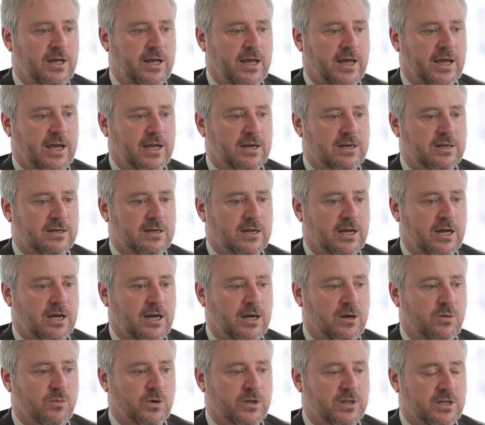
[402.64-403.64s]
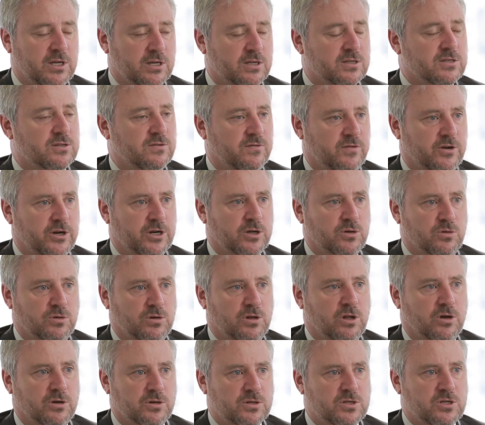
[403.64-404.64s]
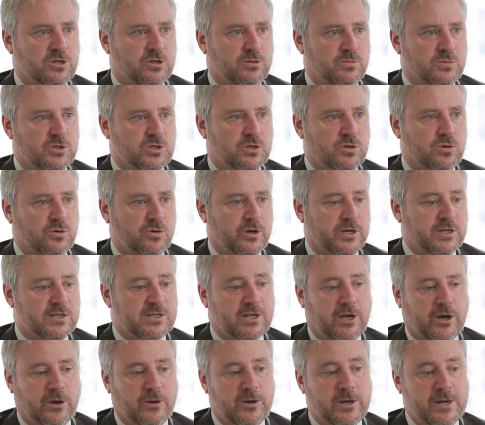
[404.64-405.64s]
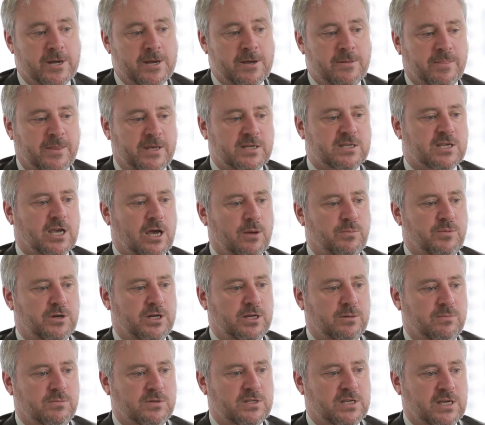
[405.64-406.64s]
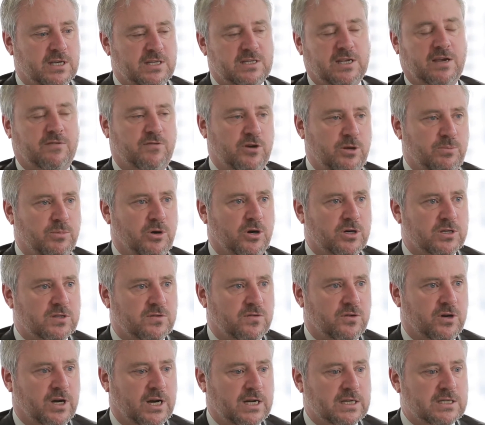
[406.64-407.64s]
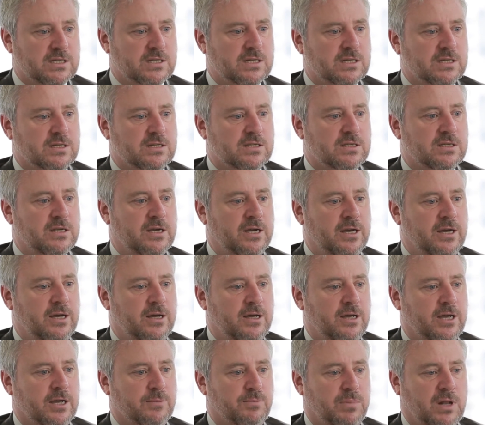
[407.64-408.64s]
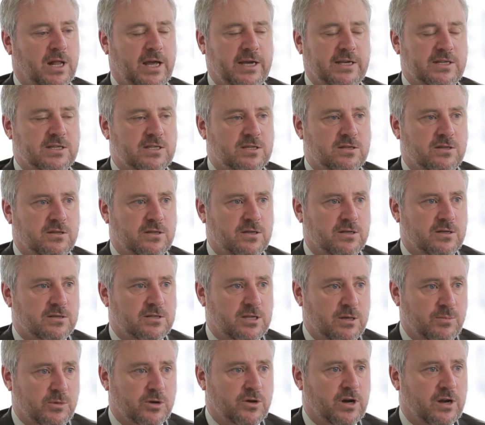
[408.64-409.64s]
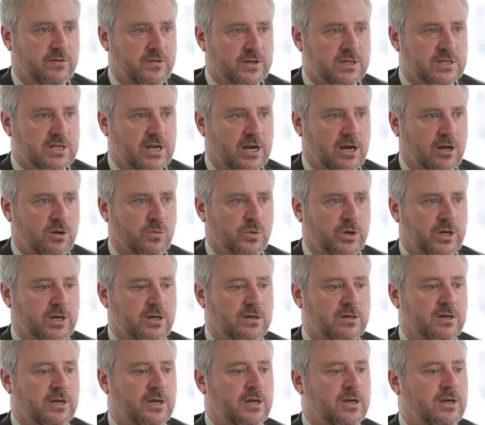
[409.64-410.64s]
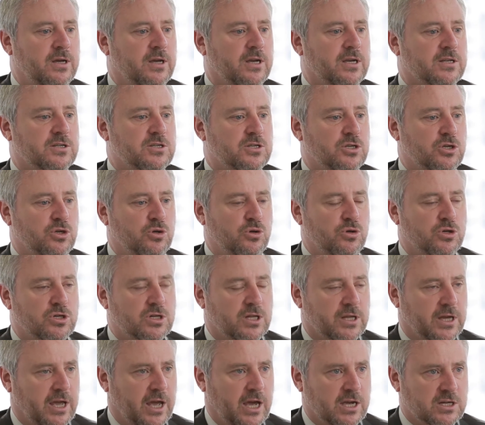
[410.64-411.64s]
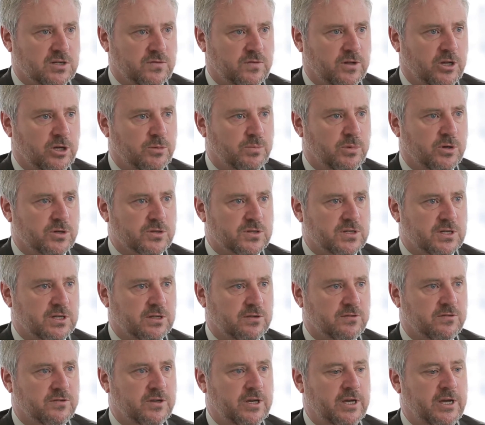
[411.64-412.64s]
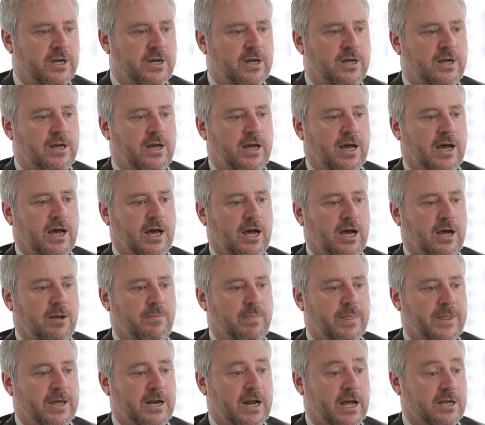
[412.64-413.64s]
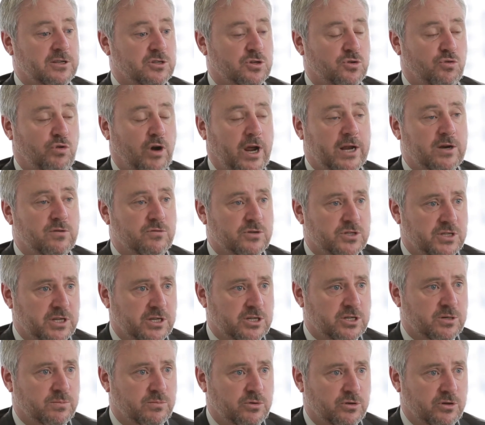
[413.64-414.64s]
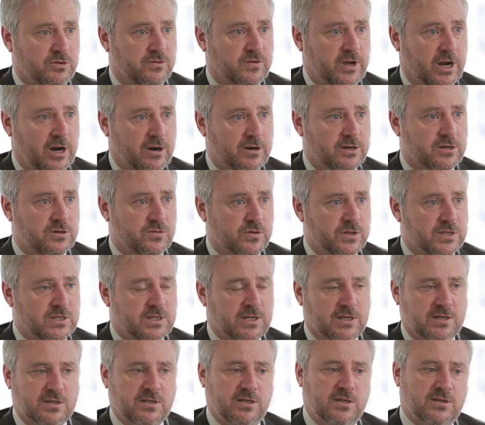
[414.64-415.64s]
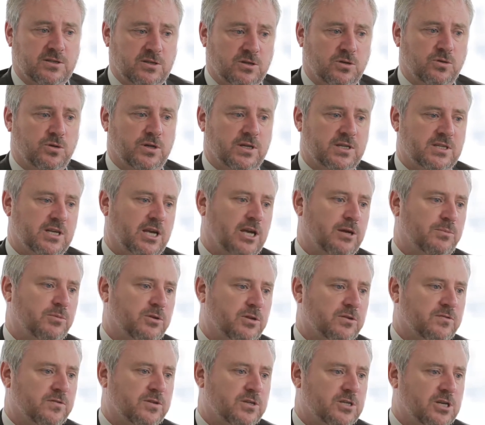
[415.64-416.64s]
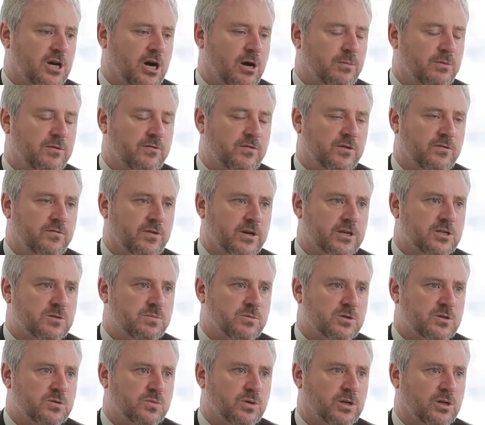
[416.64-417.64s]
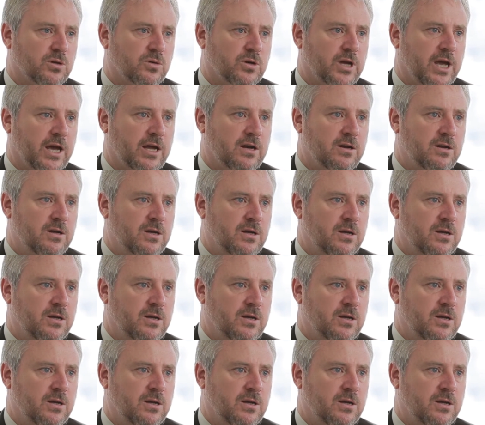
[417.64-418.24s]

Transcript: and we think it's a very good long-term story. So this company ticks every box for us. It plays to the demographic tailwind. It's hugely cash flow positive. It has great recession-proof characteristics, and it's a good example of the type of investments we look at